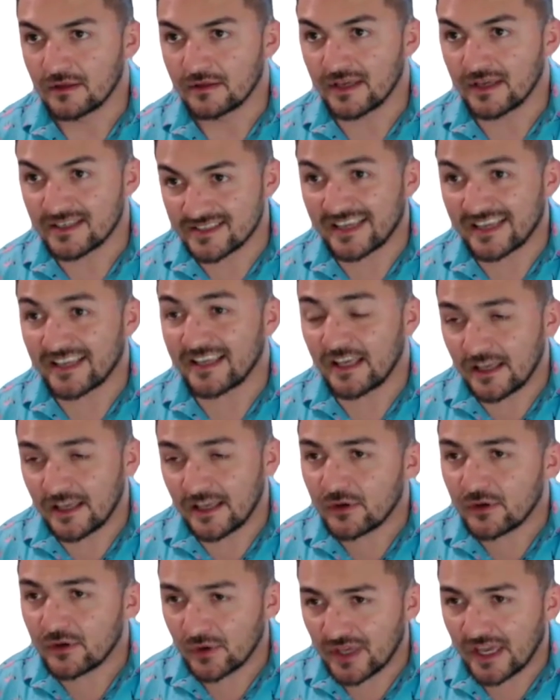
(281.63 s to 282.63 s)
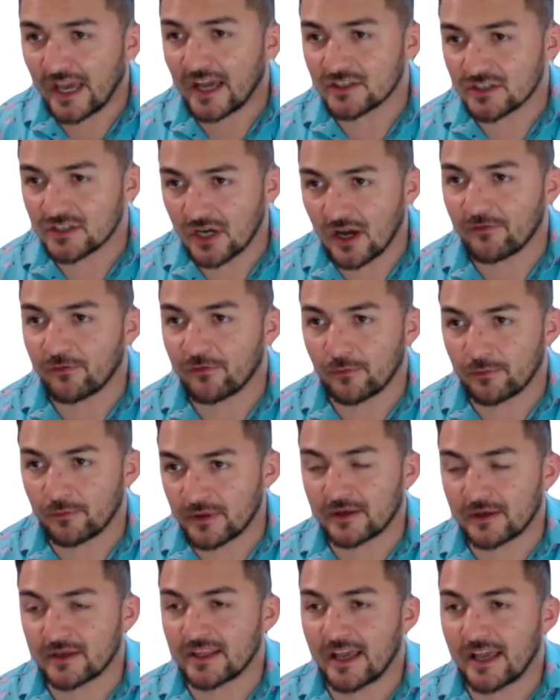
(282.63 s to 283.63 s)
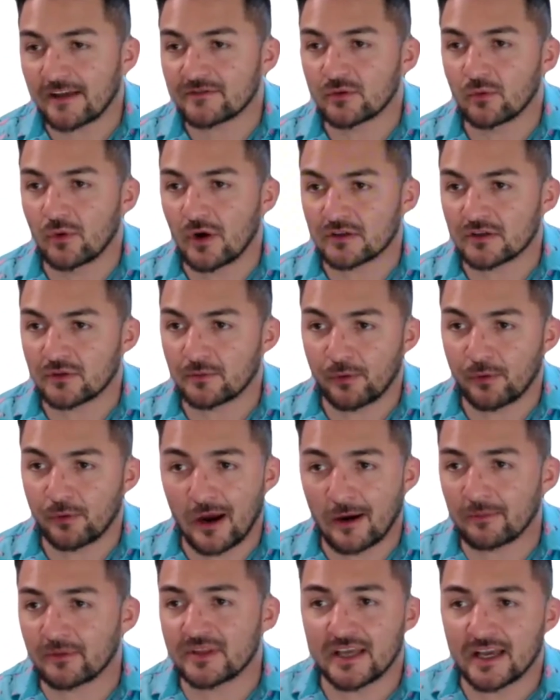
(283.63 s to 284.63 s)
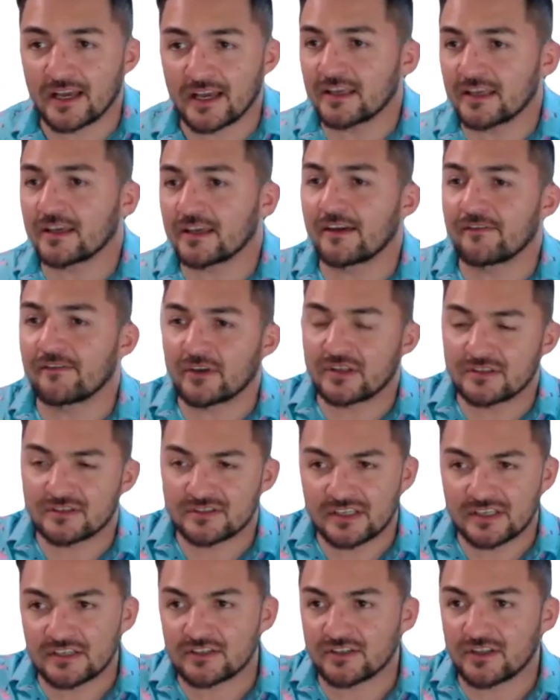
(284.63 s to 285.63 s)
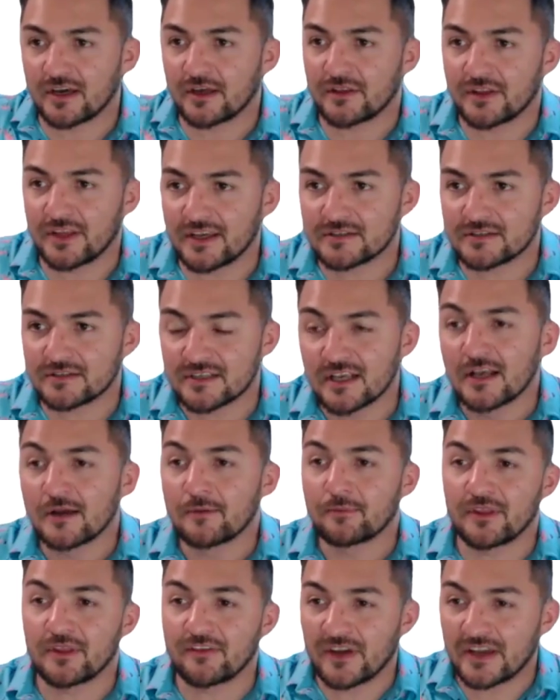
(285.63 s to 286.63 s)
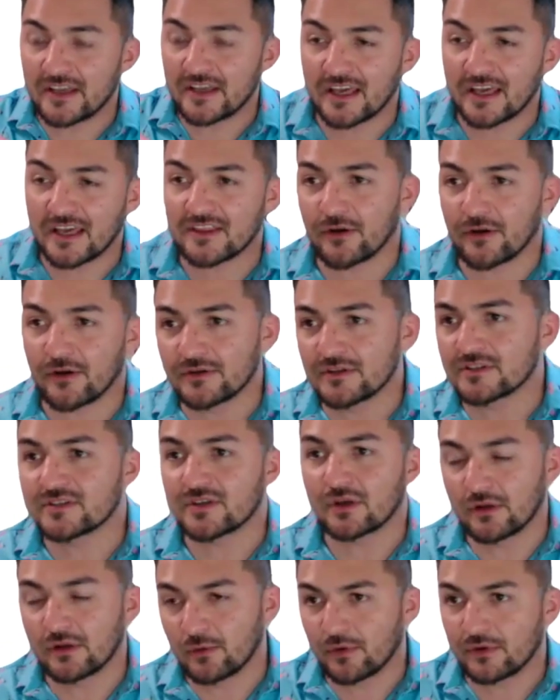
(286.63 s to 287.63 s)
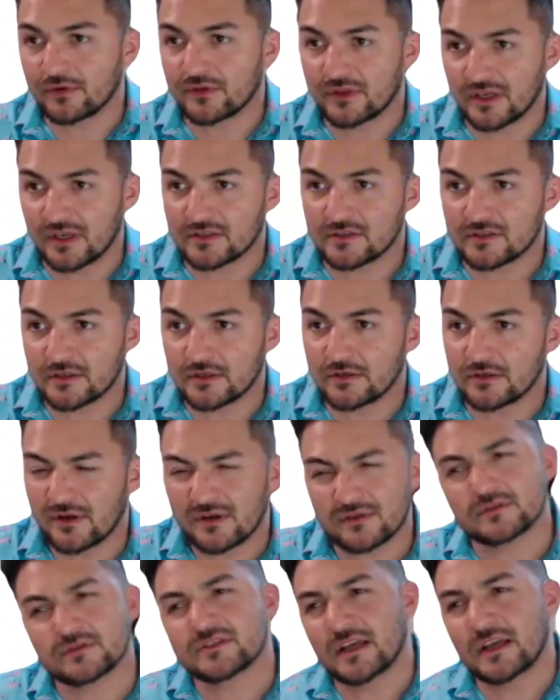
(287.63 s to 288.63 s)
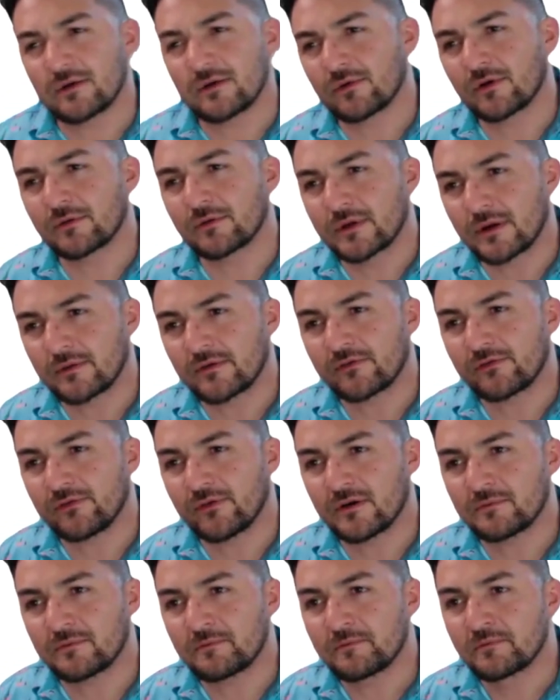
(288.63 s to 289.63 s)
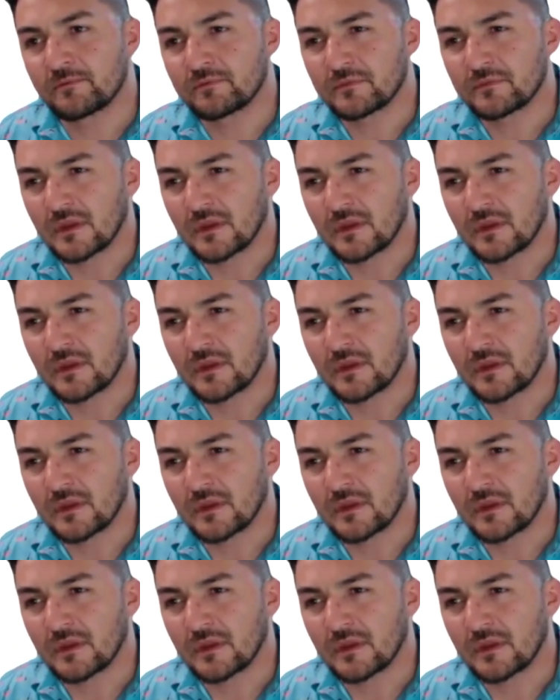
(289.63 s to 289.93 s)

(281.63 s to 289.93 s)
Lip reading: Yes, I can give you a cash offer, but I'm going to have to walk the property. I can give a contingent on this, but if I get there and it's only worth this, you understand where I'm coming from?